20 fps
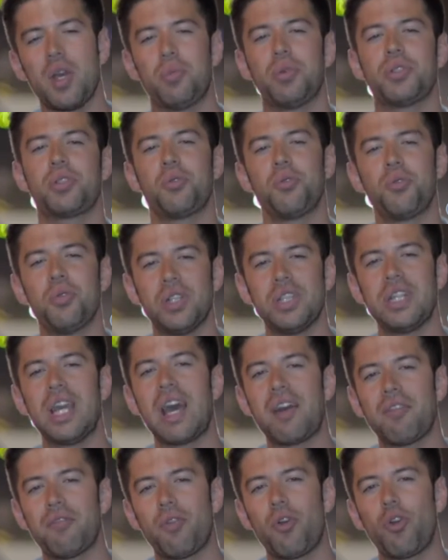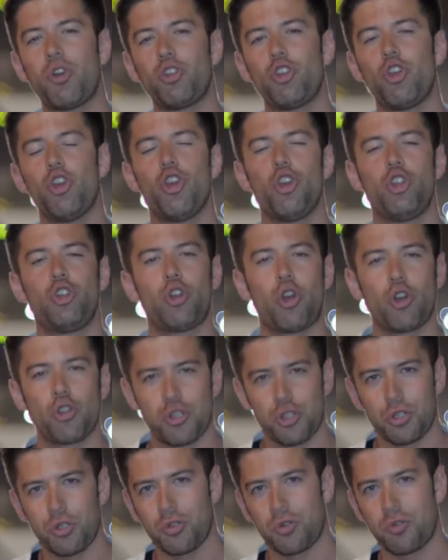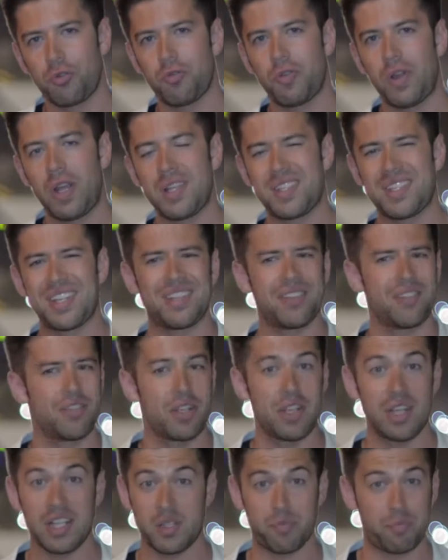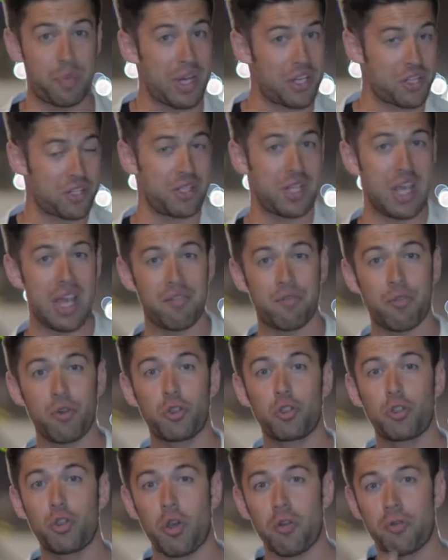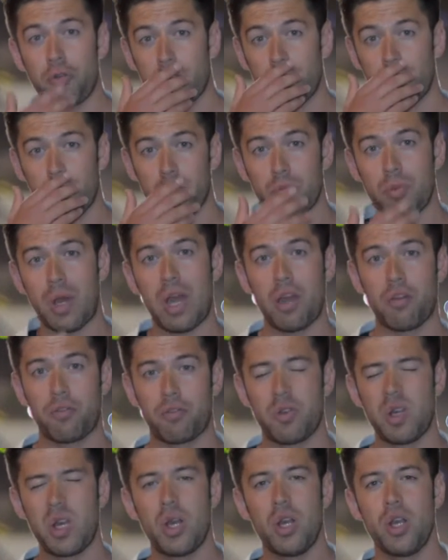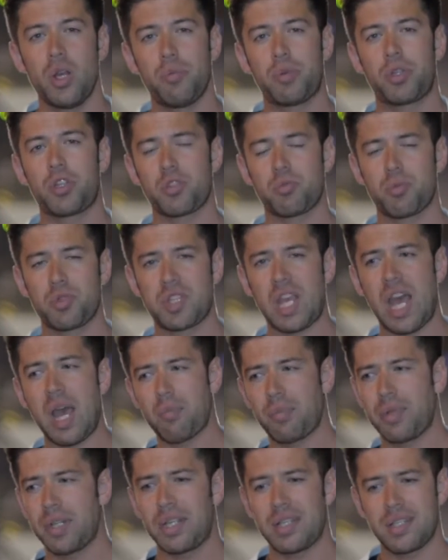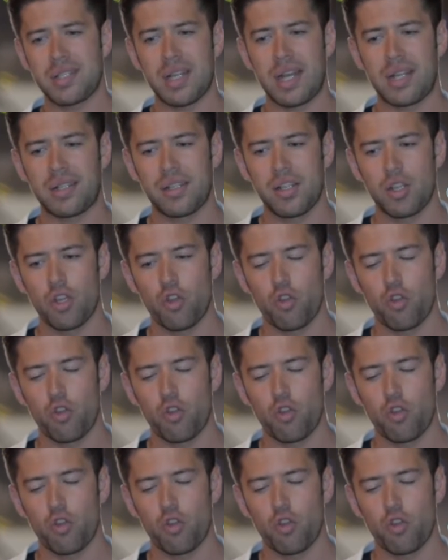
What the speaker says: but really avoid touching your face, and especially avoid covering your mouth. Because what's happening is that